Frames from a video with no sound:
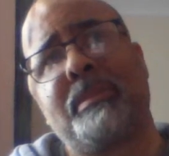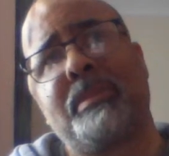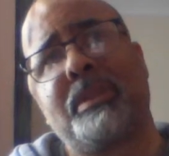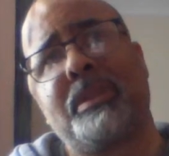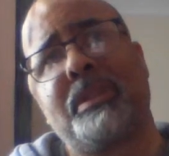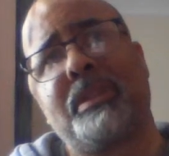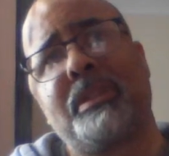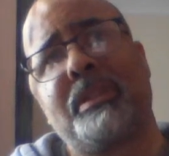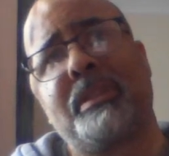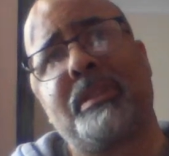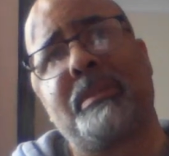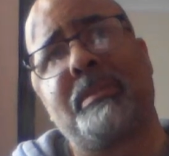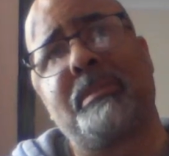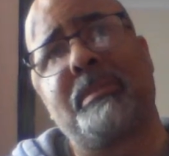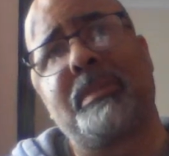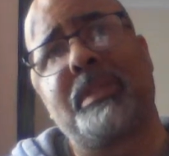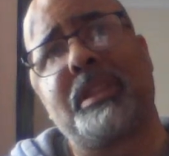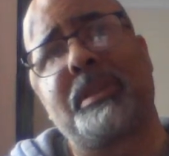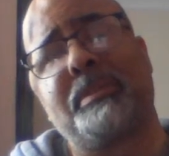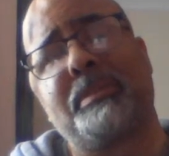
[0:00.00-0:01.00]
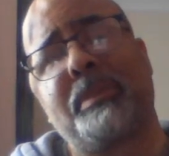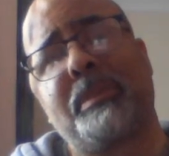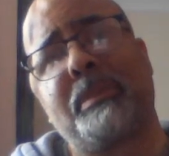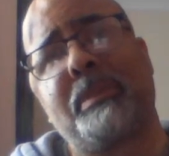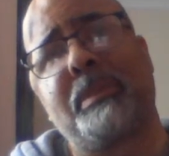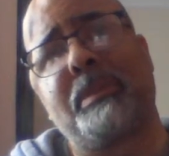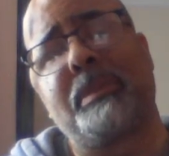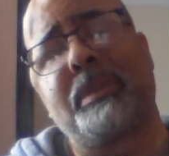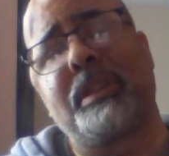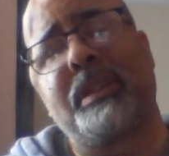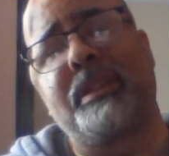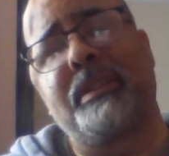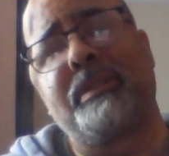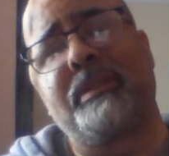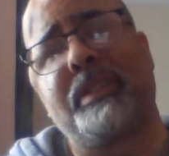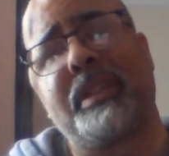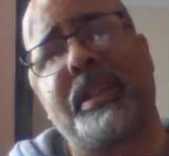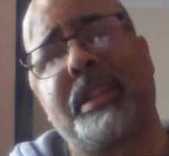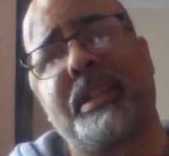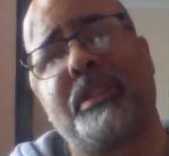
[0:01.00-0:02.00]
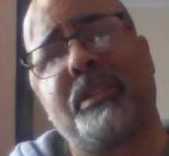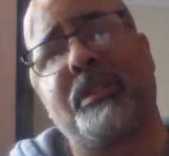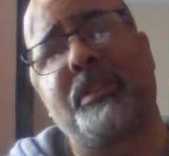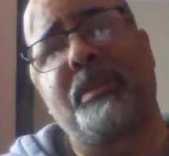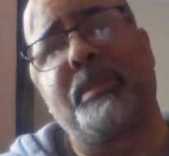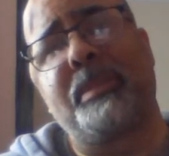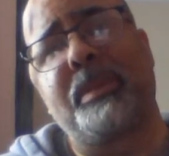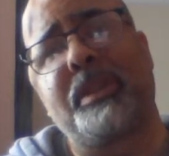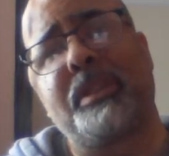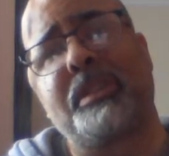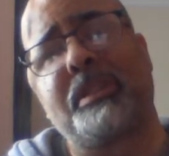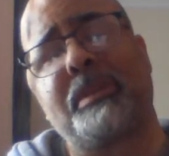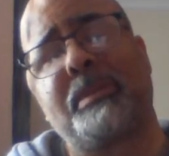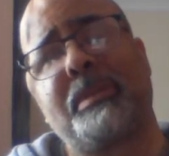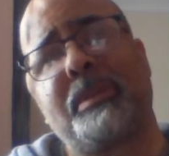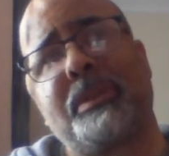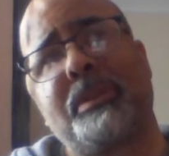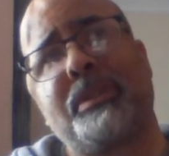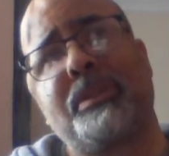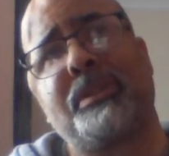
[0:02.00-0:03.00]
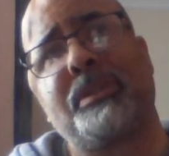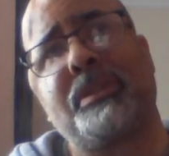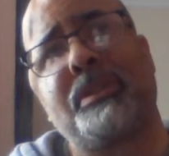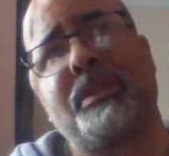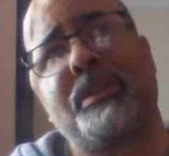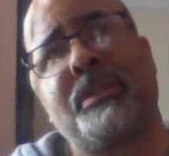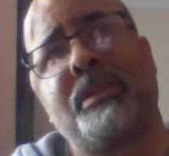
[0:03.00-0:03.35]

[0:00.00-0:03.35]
But it's probably a rainbow, I suppose.